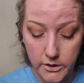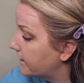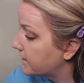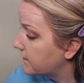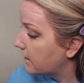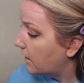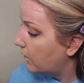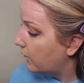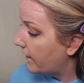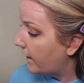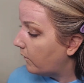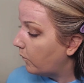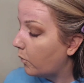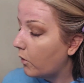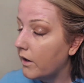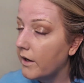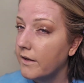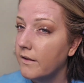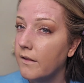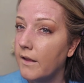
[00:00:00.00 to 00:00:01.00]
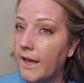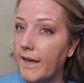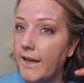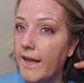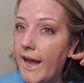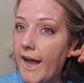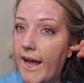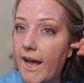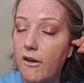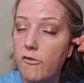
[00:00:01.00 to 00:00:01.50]
So that one, like
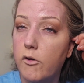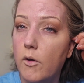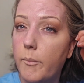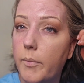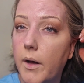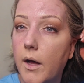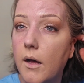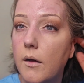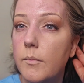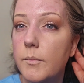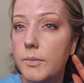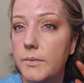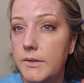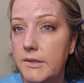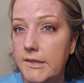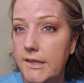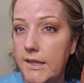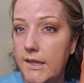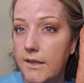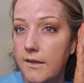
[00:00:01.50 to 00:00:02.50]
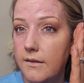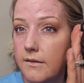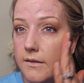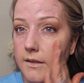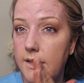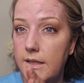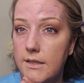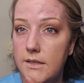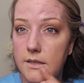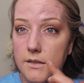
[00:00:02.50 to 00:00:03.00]
half a pump did
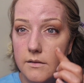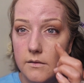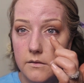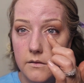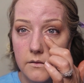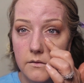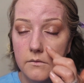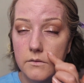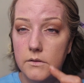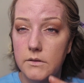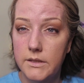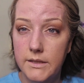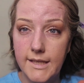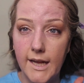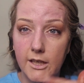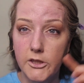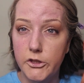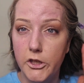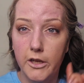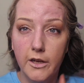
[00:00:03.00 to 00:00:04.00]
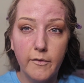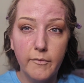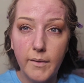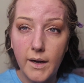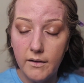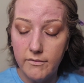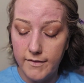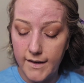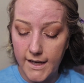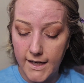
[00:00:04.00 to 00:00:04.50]
this section of my
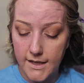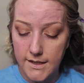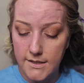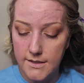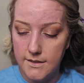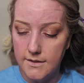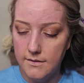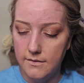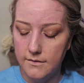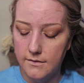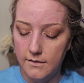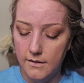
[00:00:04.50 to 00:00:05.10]
face.